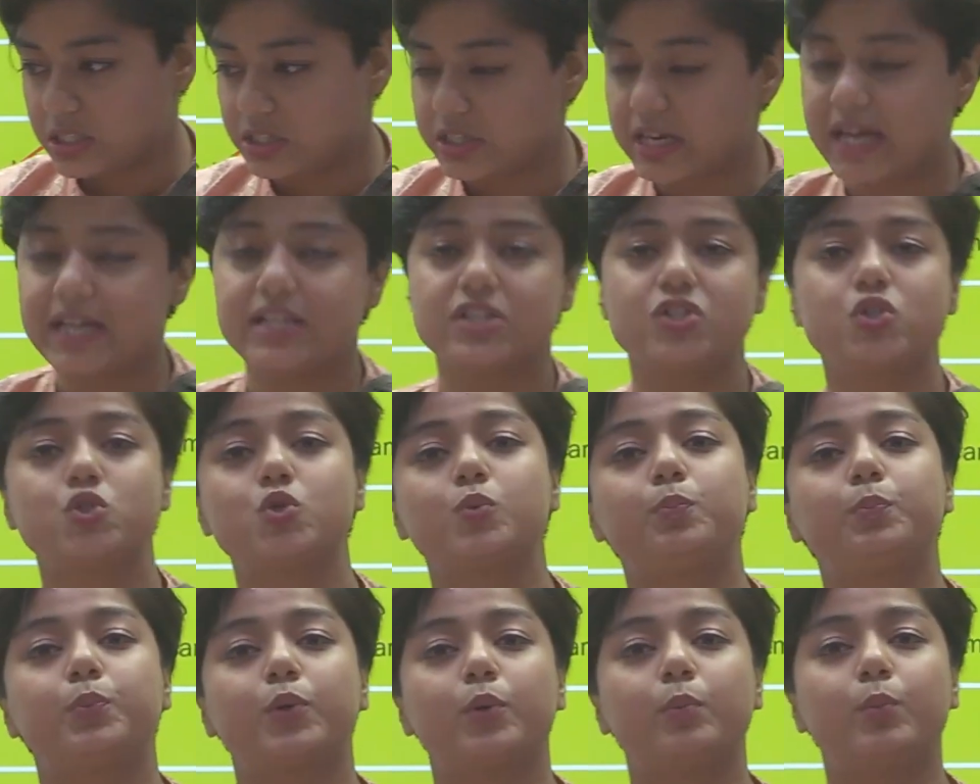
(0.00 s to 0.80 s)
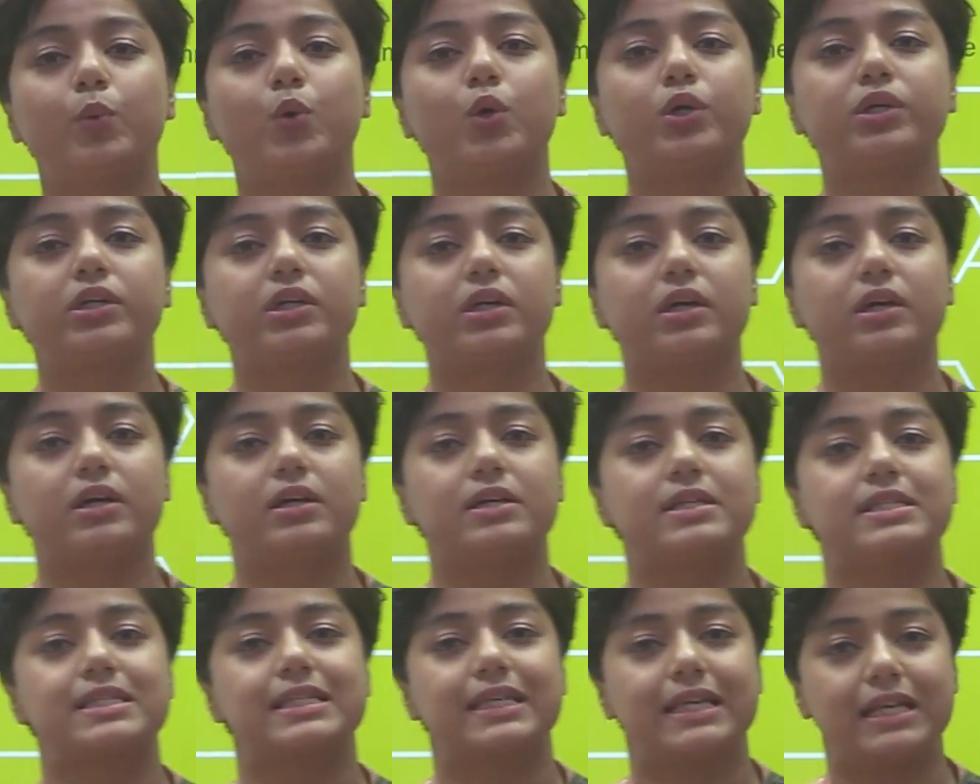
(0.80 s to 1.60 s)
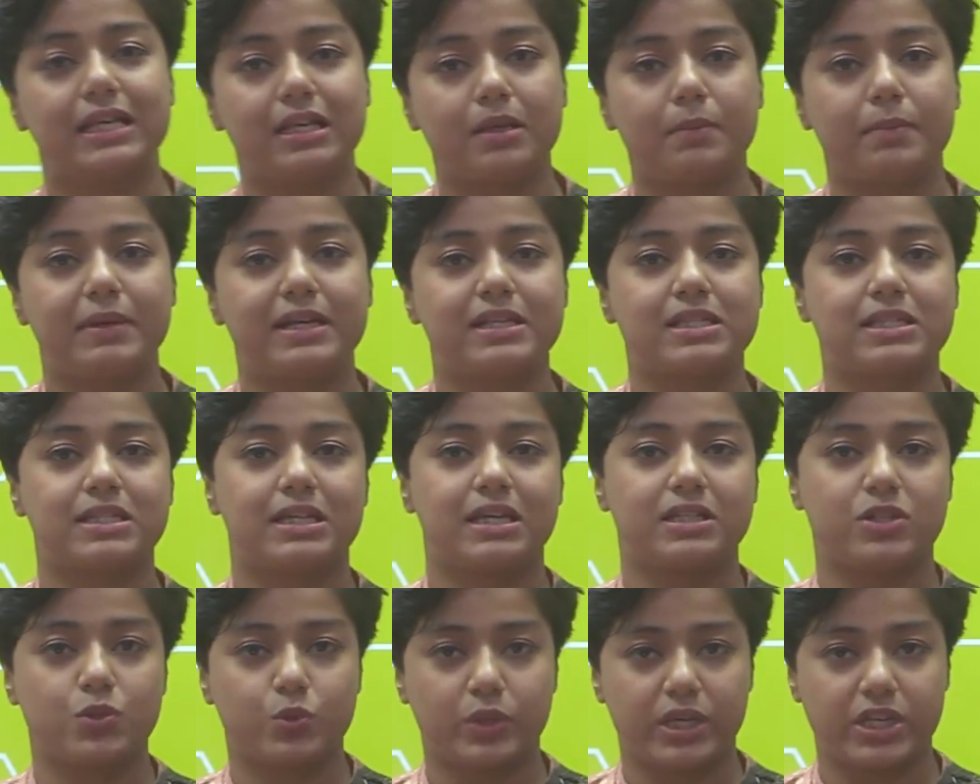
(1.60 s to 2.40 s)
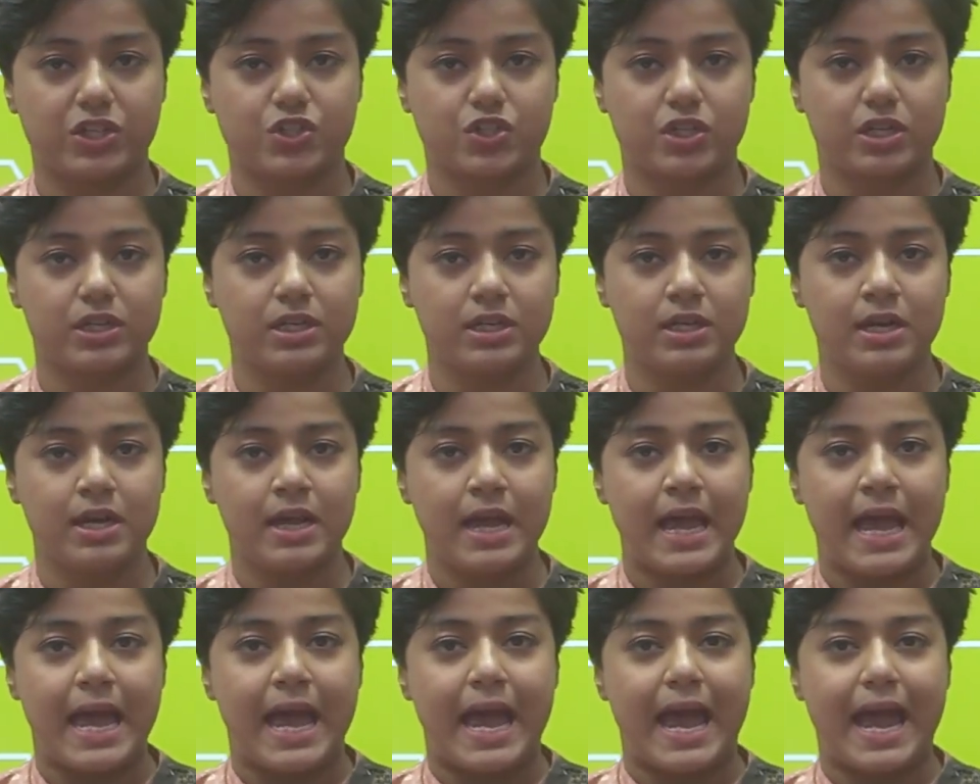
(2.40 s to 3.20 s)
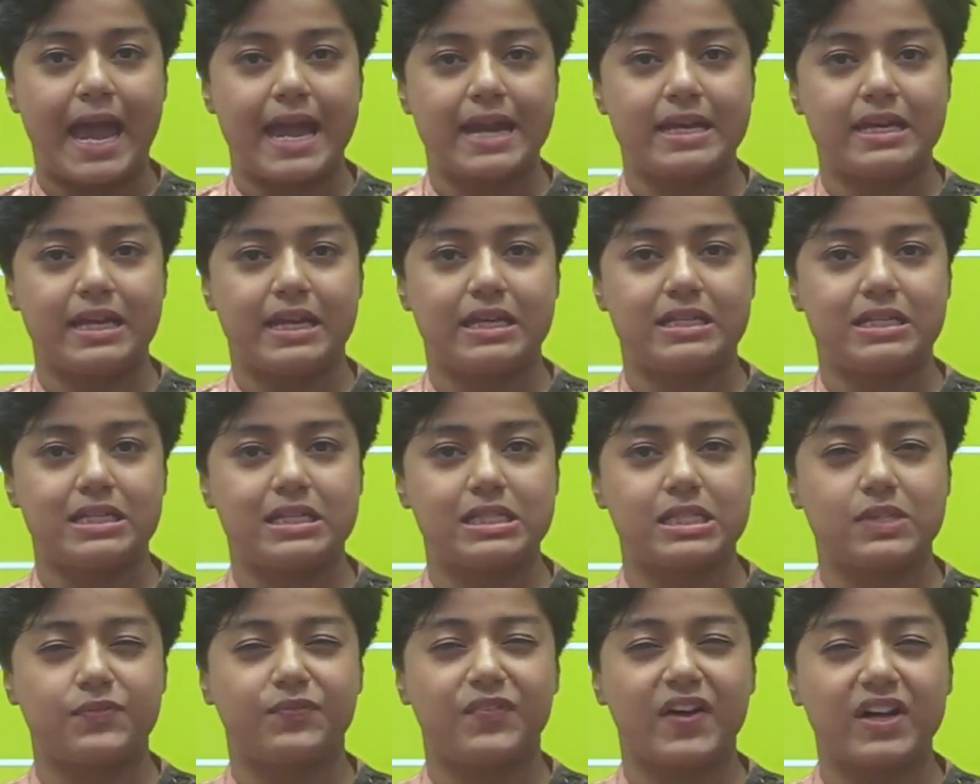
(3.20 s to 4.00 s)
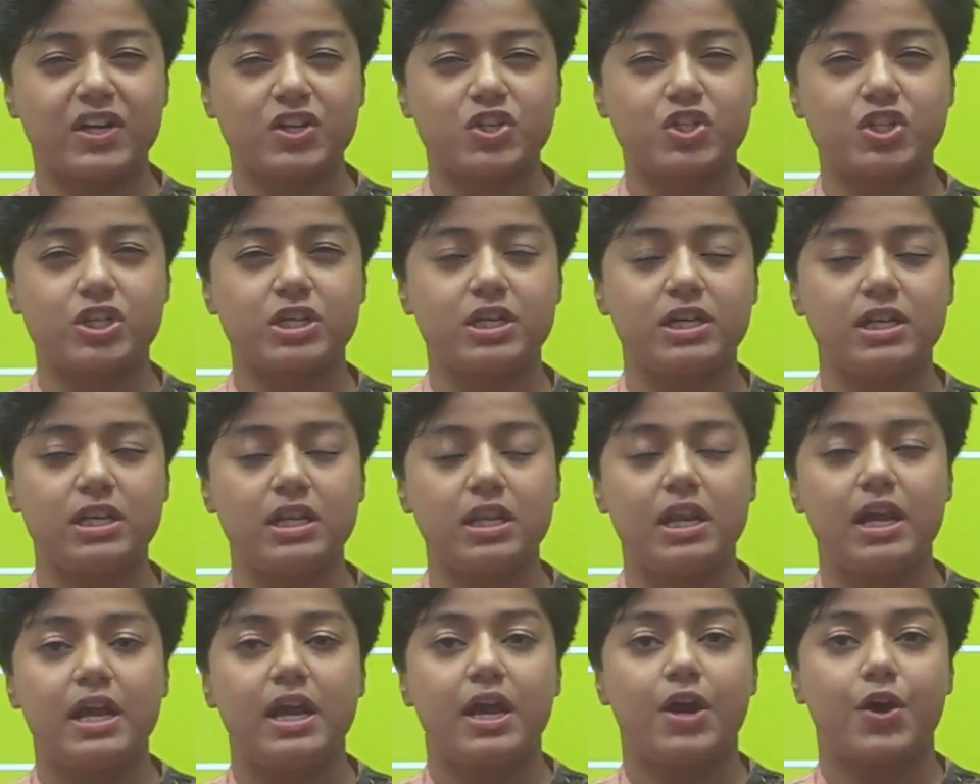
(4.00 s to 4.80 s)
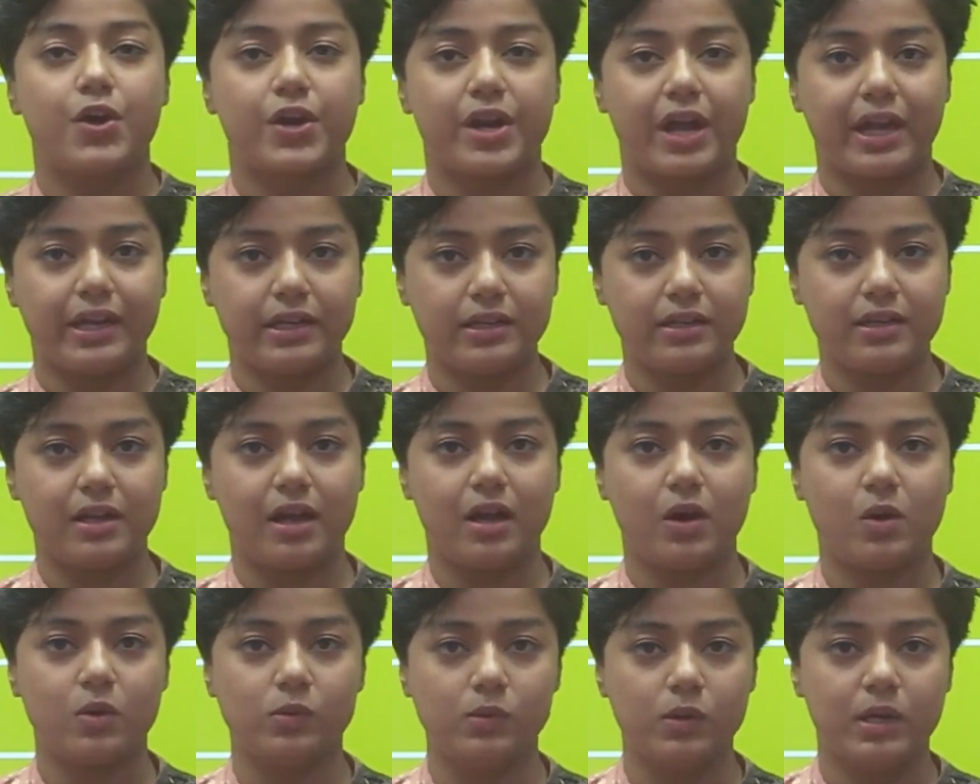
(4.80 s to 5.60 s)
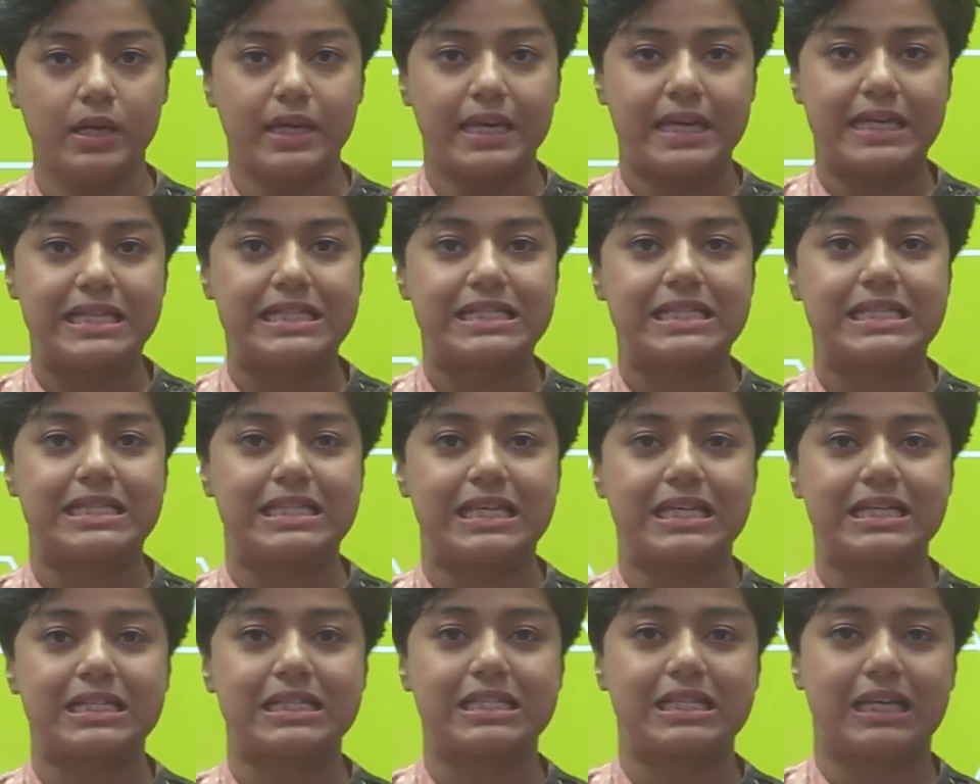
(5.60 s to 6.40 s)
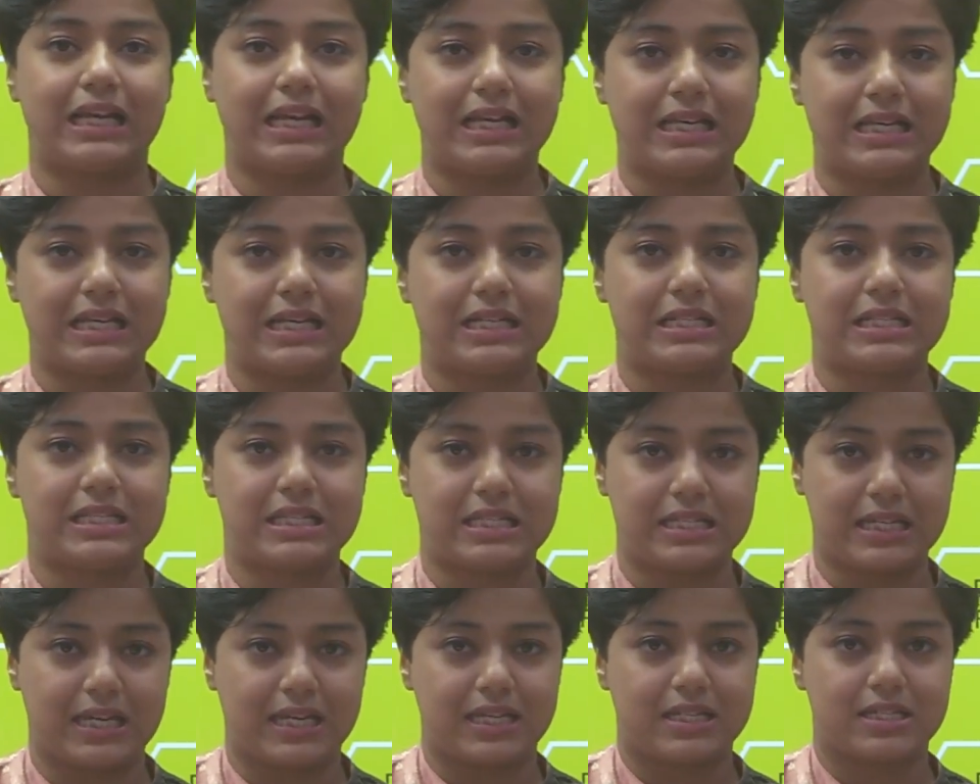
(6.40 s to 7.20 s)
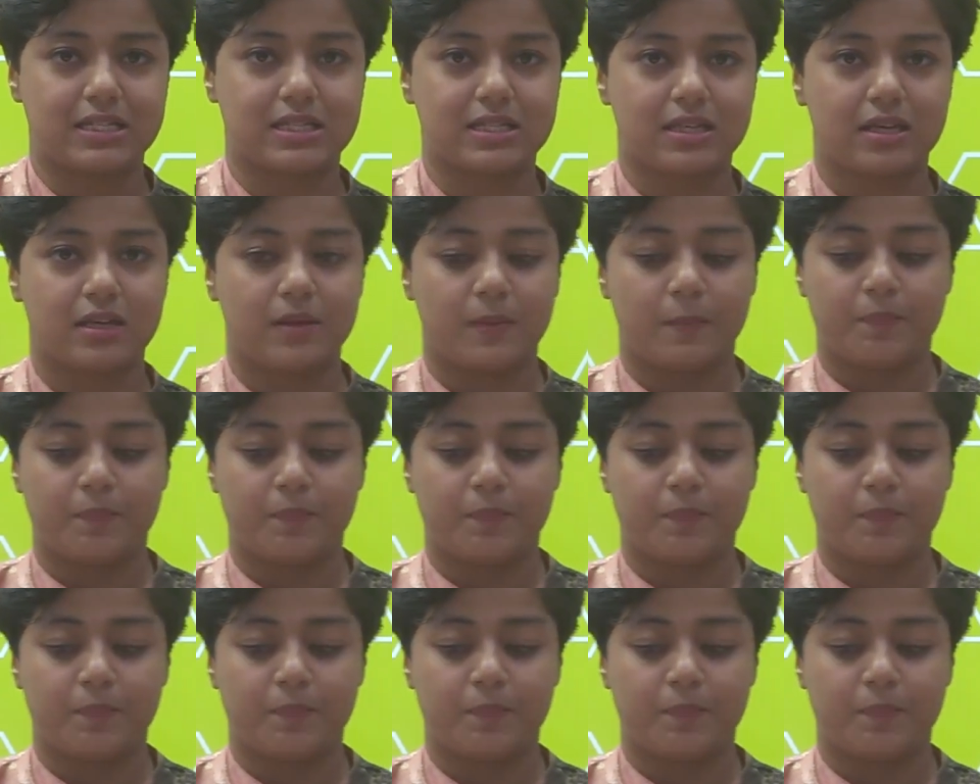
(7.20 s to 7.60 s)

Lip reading: tries to promote skill-based education, and it is functional right now in 6 Indian states.